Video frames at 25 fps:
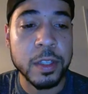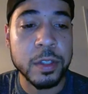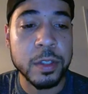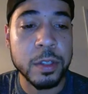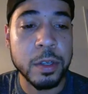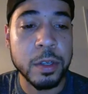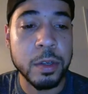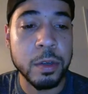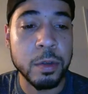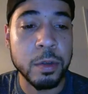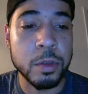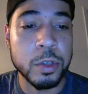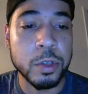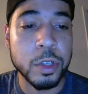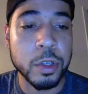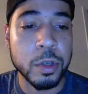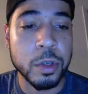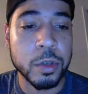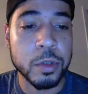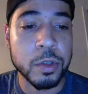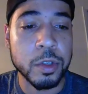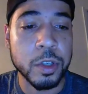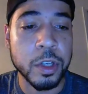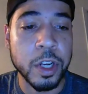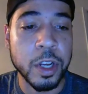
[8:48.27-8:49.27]
two
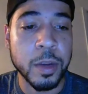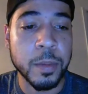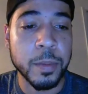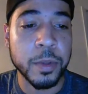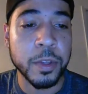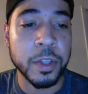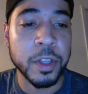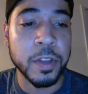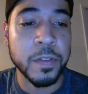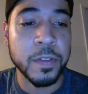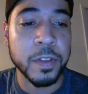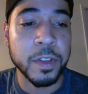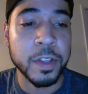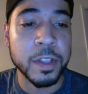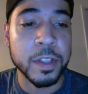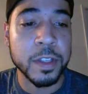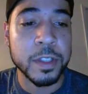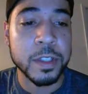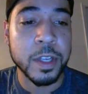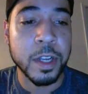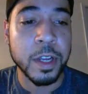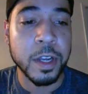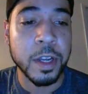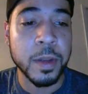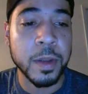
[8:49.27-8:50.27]
children, I believe, at this
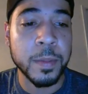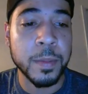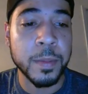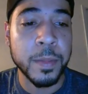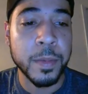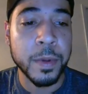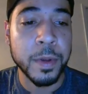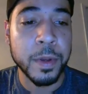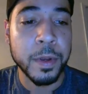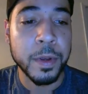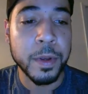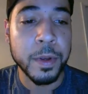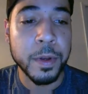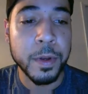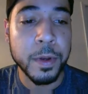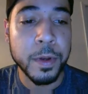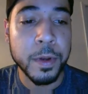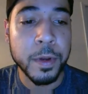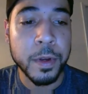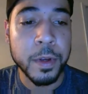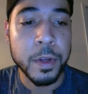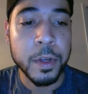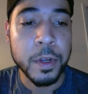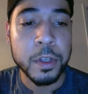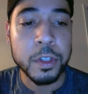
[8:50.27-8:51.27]
time.
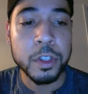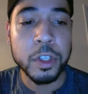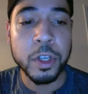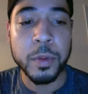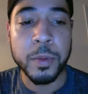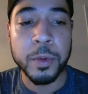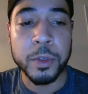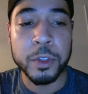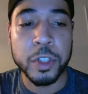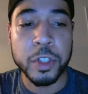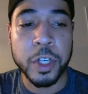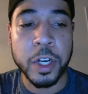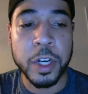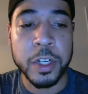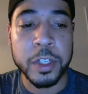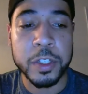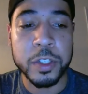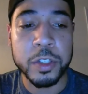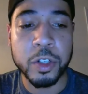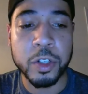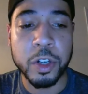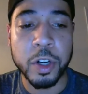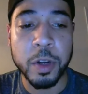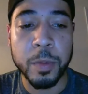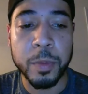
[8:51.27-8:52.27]
So I'm trying to
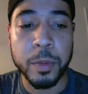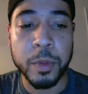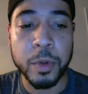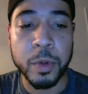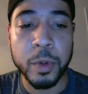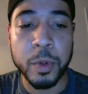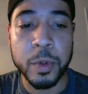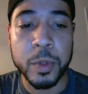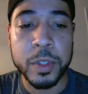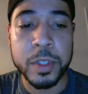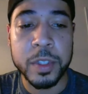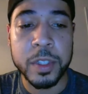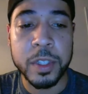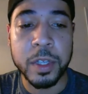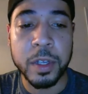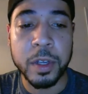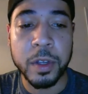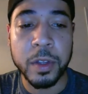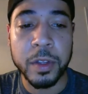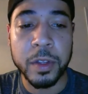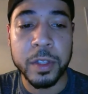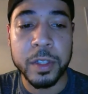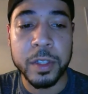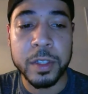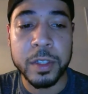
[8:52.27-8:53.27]
scrub through and see
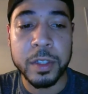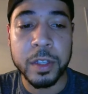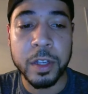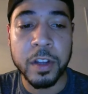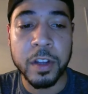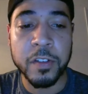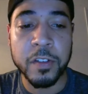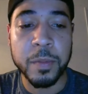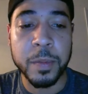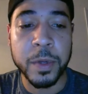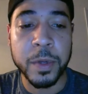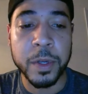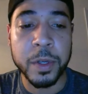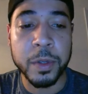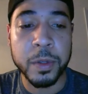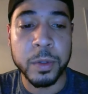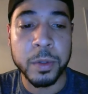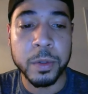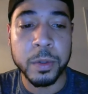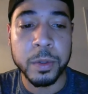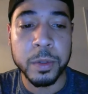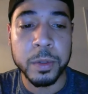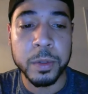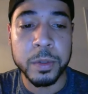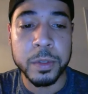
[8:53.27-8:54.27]
all this stuff, but
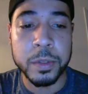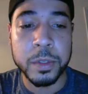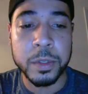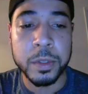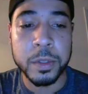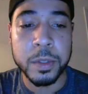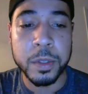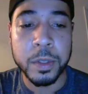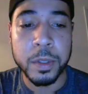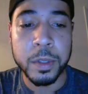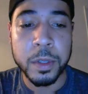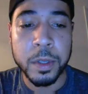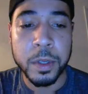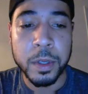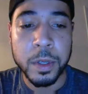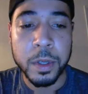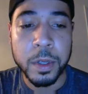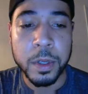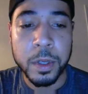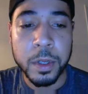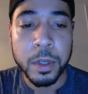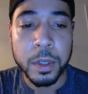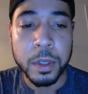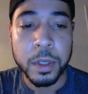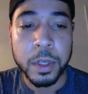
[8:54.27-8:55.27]
who's
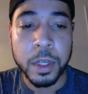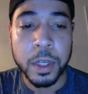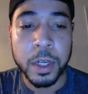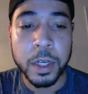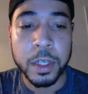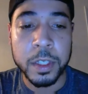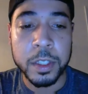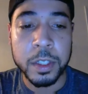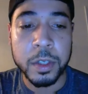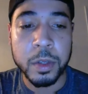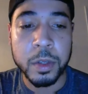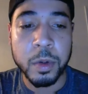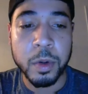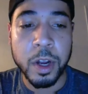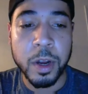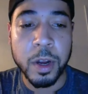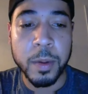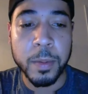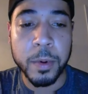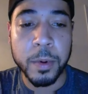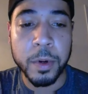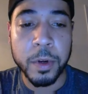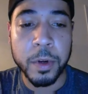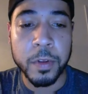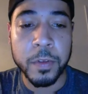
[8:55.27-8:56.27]
not as
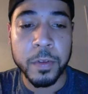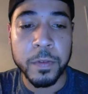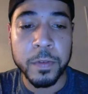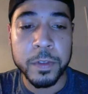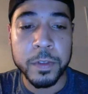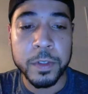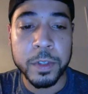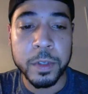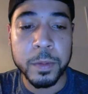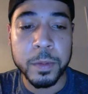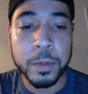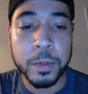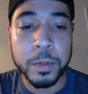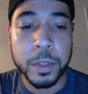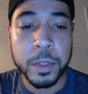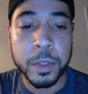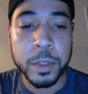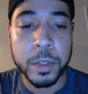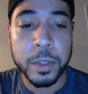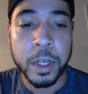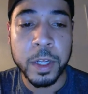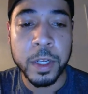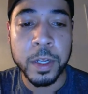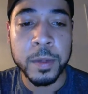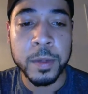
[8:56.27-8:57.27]
cooperative
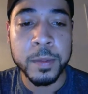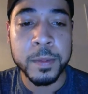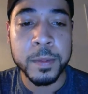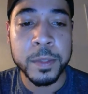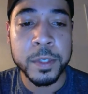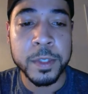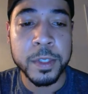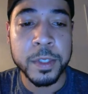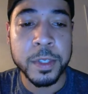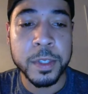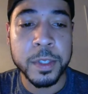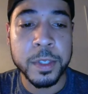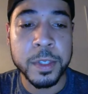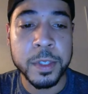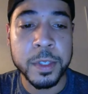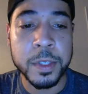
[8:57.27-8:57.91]
sometimes.